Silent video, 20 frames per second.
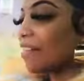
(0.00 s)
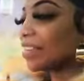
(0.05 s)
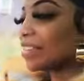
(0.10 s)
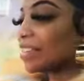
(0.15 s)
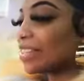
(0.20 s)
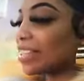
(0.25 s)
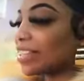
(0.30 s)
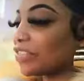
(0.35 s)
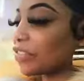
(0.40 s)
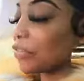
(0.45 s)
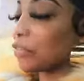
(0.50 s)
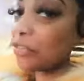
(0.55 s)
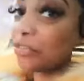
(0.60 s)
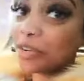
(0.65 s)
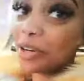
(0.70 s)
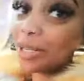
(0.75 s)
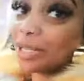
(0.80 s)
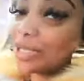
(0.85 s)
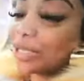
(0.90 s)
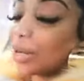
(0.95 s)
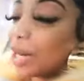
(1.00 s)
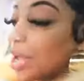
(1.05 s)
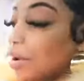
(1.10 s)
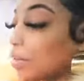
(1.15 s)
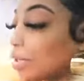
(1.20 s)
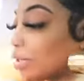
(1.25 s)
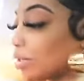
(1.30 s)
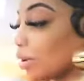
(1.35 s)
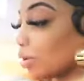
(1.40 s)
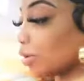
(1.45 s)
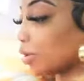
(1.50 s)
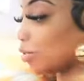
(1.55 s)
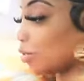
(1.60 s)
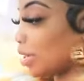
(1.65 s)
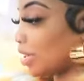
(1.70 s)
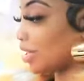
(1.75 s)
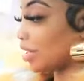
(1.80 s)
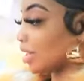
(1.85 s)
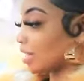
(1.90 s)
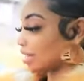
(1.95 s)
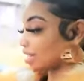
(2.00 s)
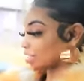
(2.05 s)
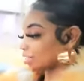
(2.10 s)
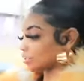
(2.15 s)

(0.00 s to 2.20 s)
gave us this for free, so they were so sweet. And